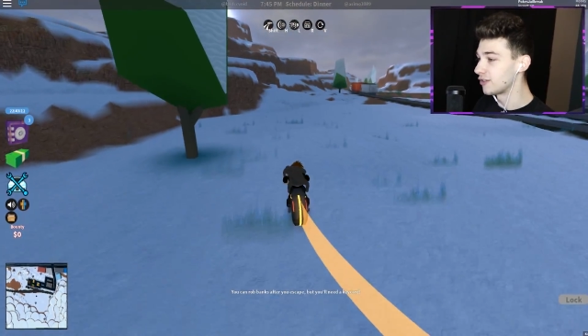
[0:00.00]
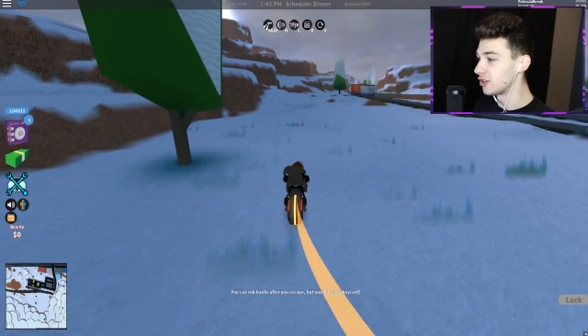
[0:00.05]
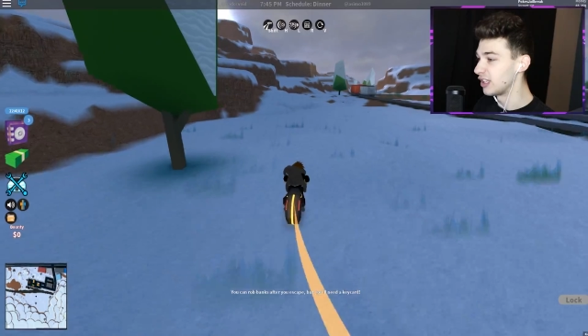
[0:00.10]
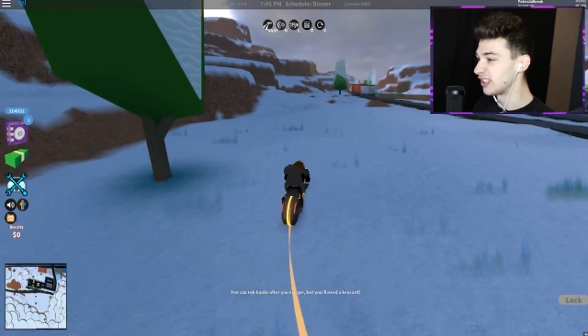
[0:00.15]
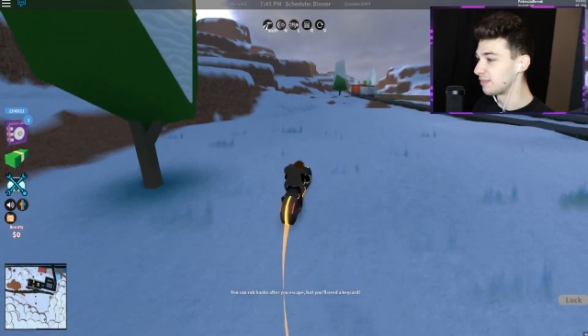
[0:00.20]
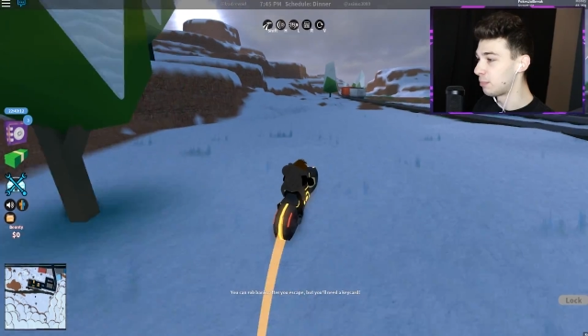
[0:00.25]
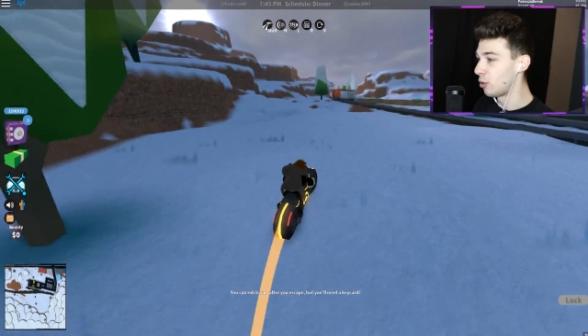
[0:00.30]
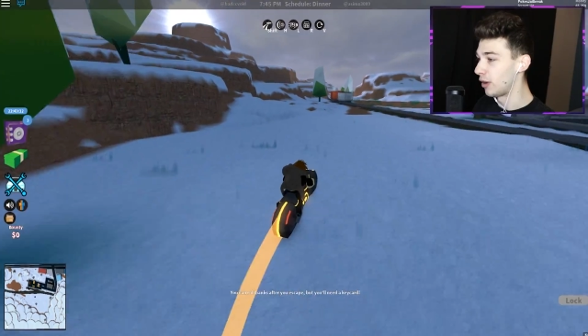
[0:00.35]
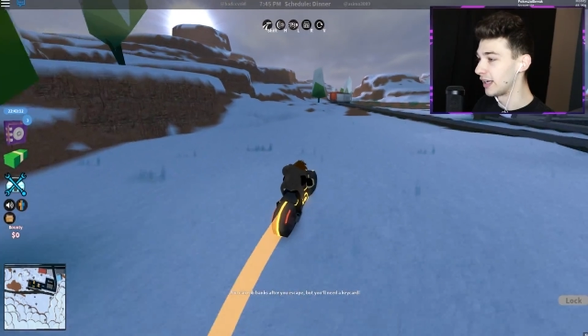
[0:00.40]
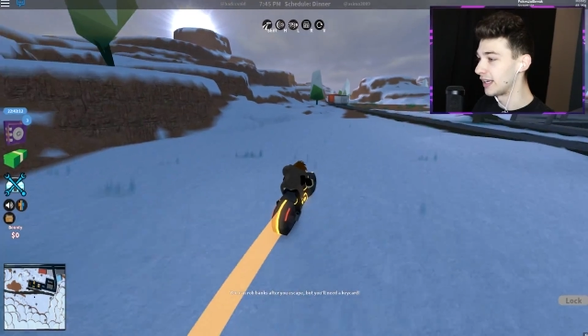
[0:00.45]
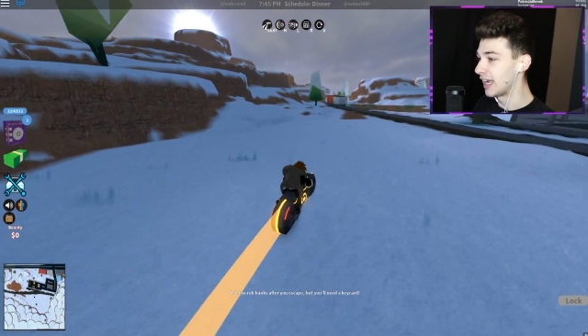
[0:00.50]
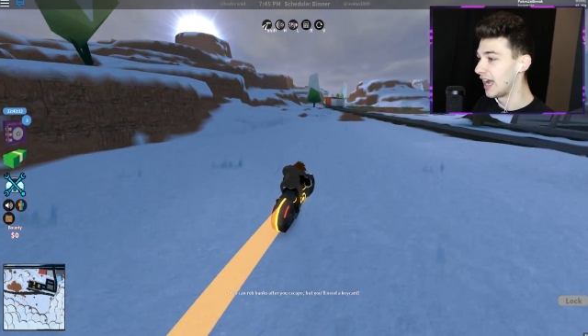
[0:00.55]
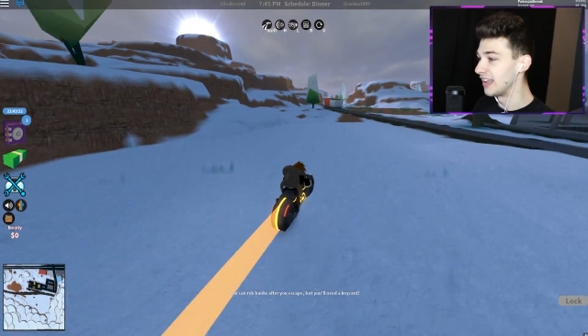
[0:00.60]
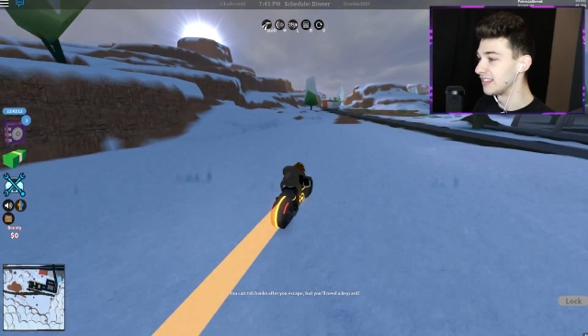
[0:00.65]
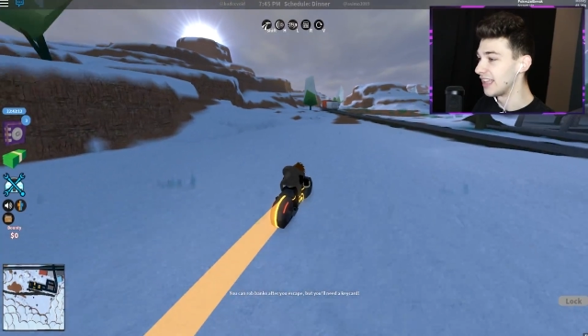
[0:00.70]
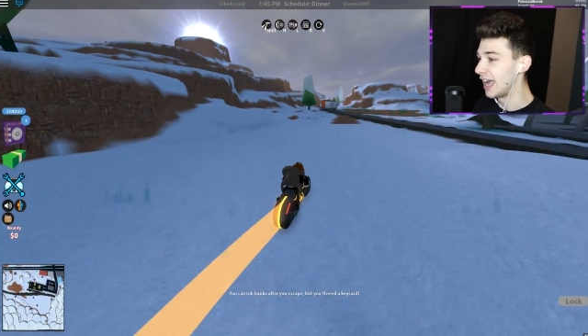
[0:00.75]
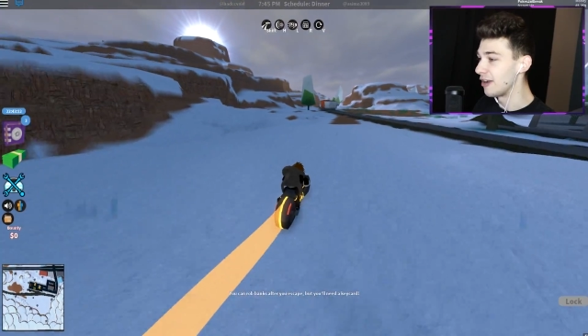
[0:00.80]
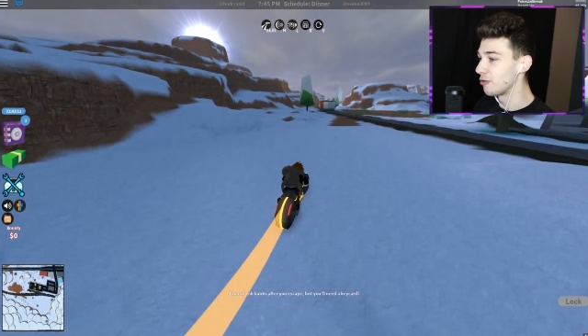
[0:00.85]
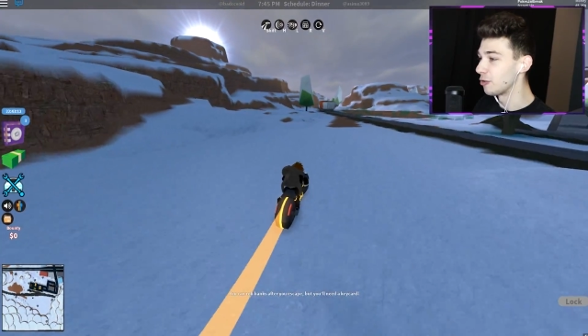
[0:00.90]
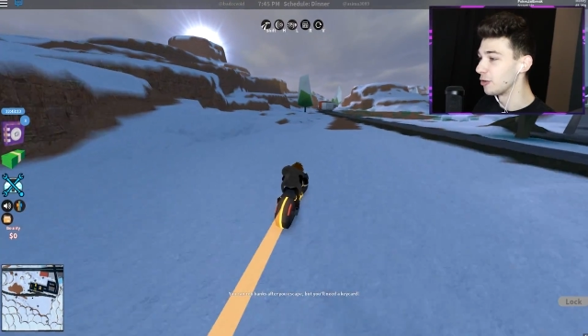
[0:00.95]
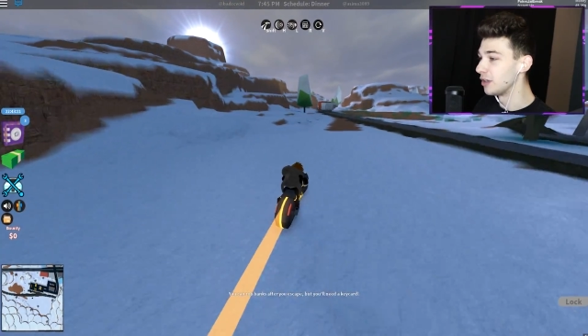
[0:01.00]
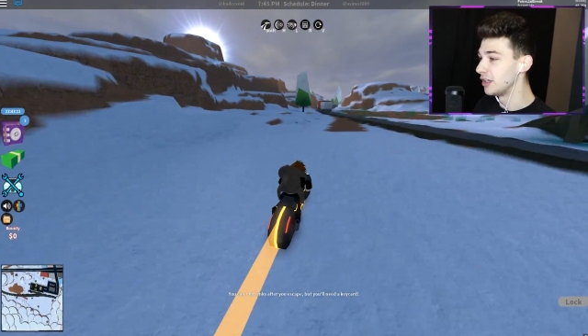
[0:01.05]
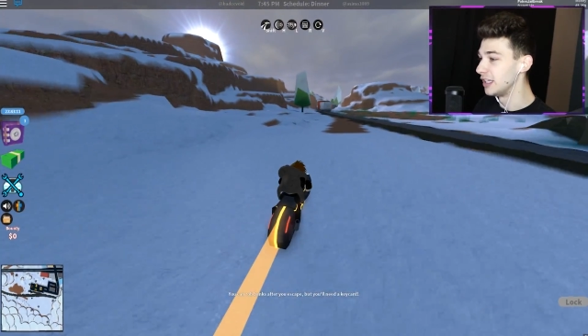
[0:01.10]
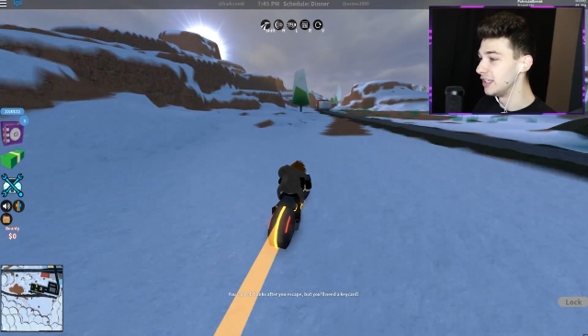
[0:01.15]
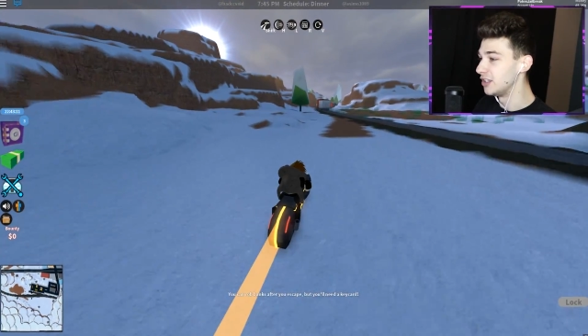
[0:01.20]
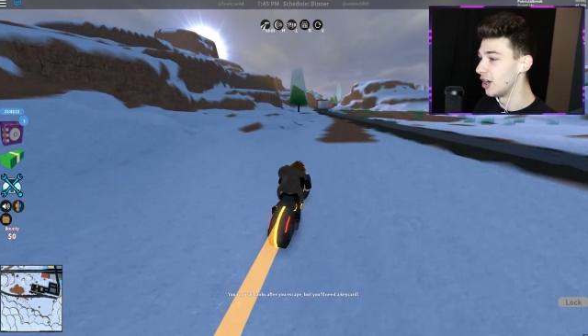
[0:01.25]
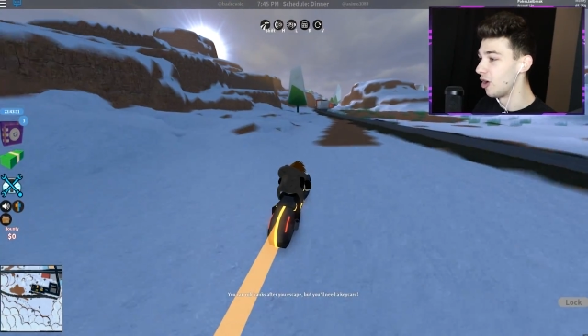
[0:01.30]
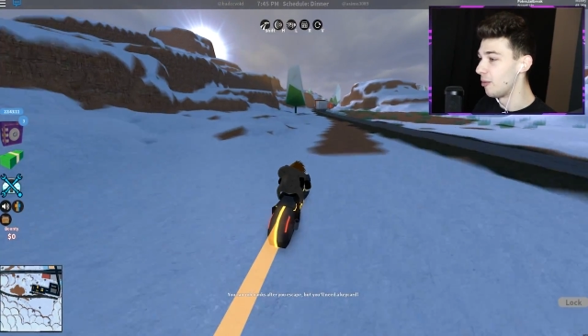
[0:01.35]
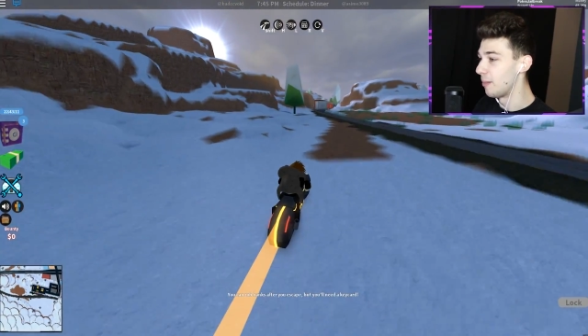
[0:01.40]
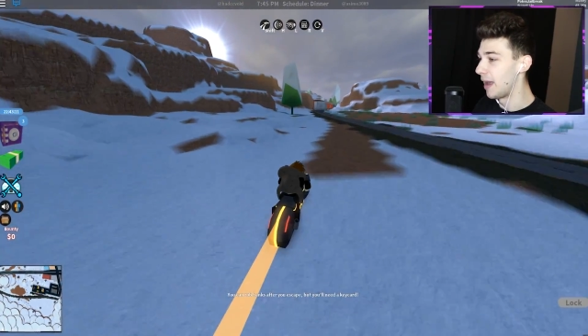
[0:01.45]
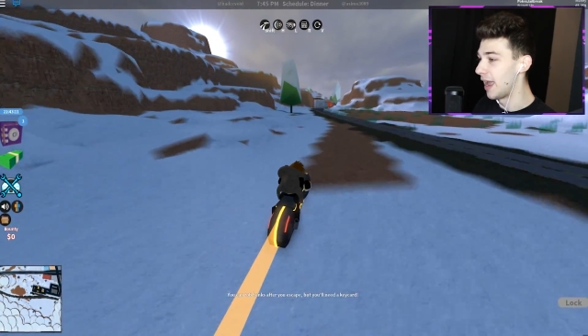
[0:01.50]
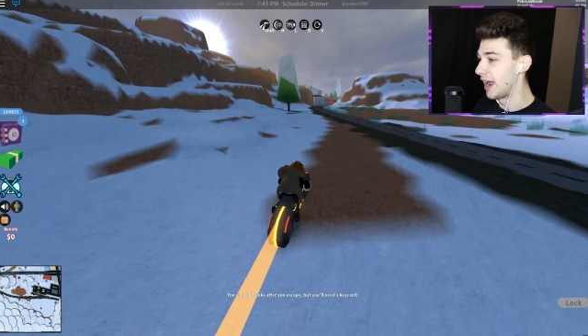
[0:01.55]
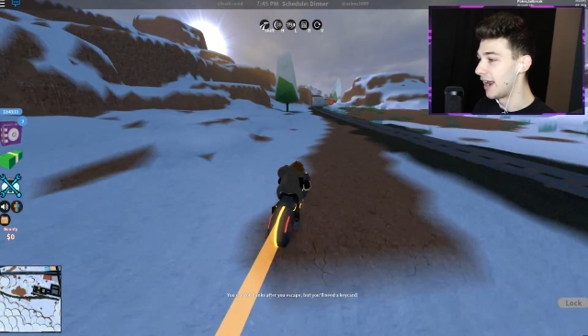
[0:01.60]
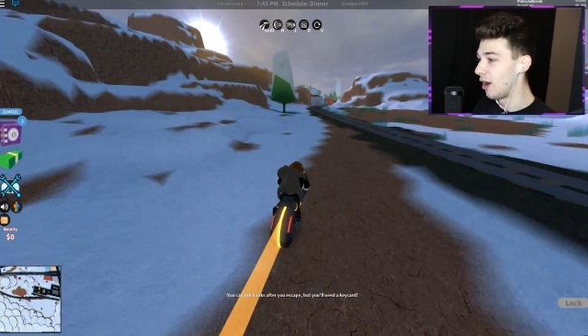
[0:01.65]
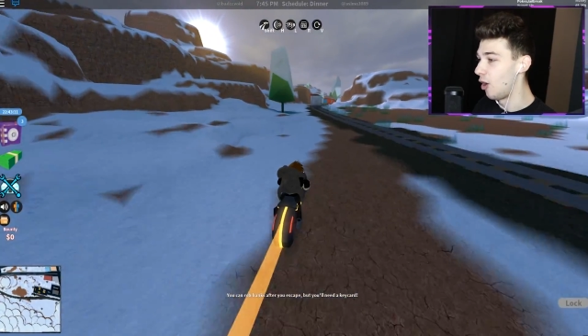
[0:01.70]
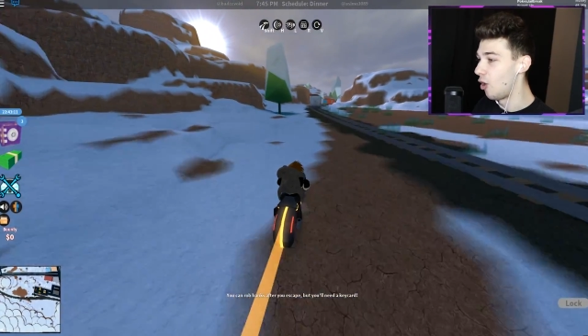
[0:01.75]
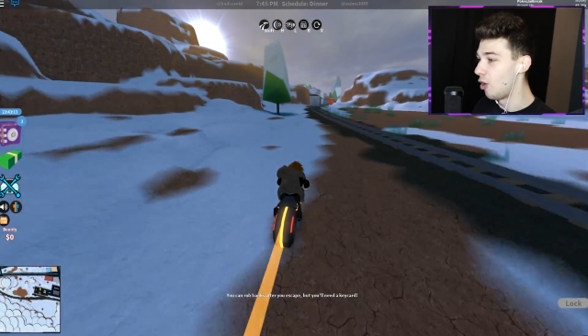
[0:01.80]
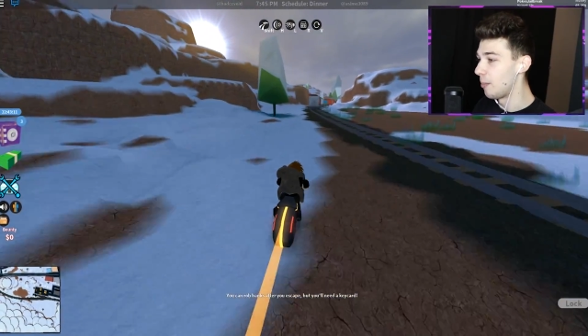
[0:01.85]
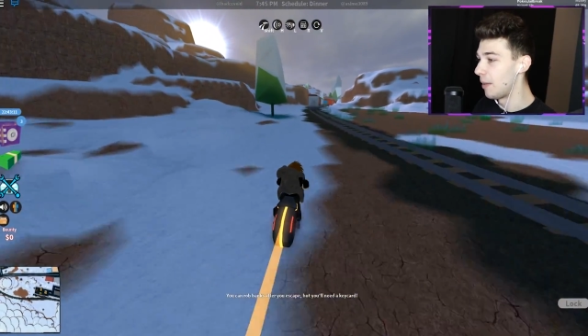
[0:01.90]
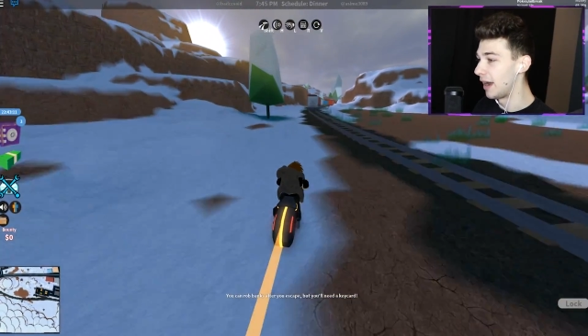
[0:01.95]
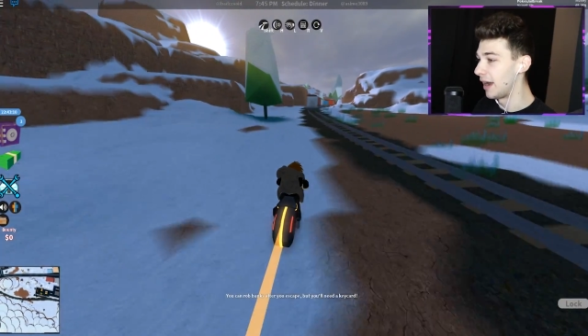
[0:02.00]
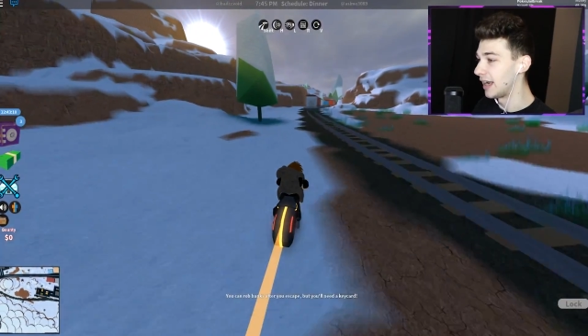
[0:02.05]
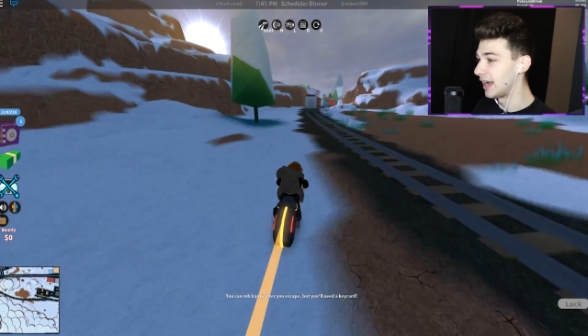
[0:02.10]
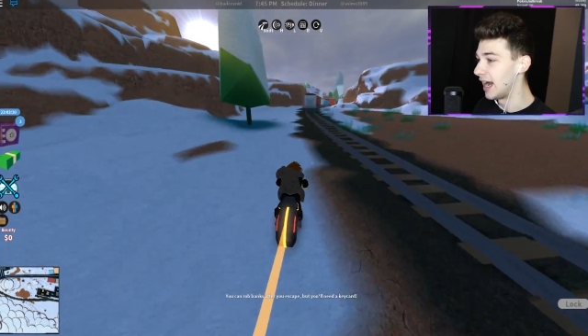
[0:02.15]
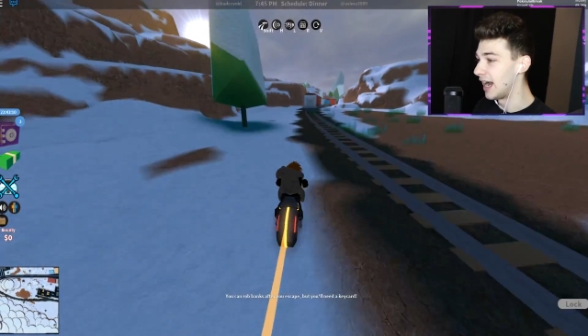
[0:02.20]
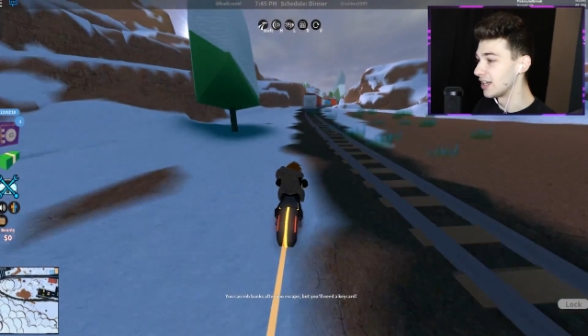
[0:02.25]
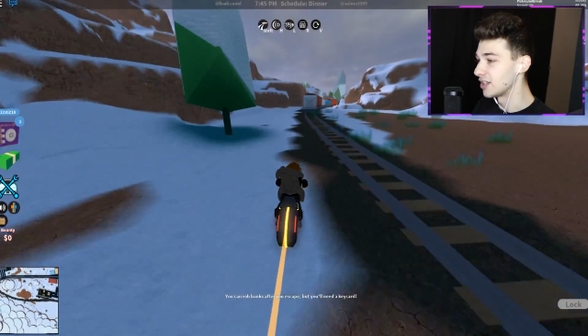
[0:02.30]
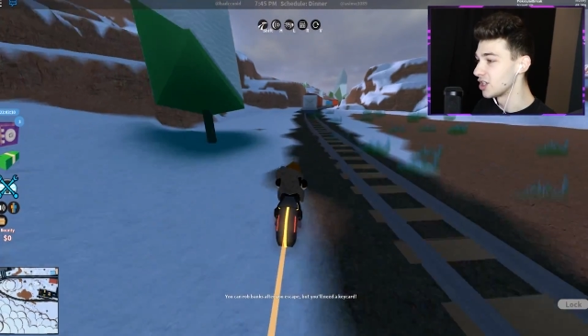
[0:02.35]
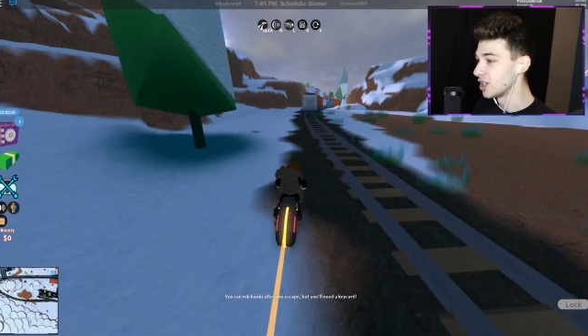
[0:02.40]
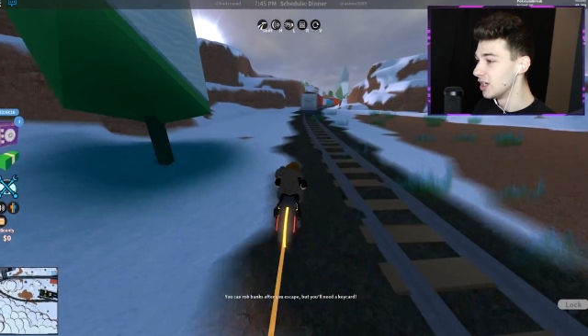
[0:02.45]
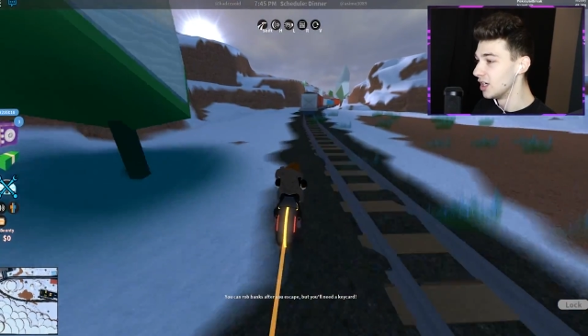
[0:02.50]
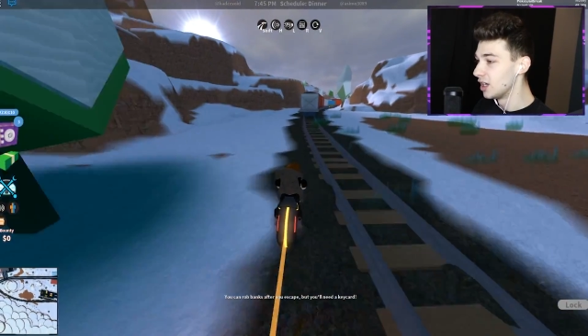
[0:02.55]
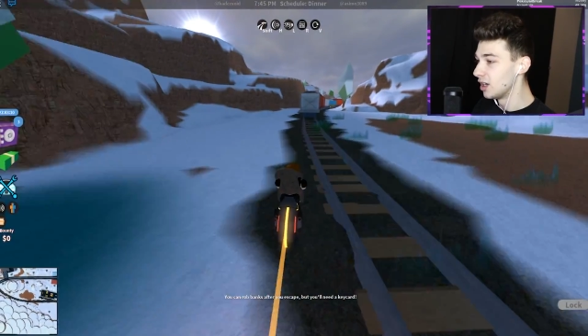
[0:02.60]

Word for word: this point, guys. I really don't, man. Oh, my gosh.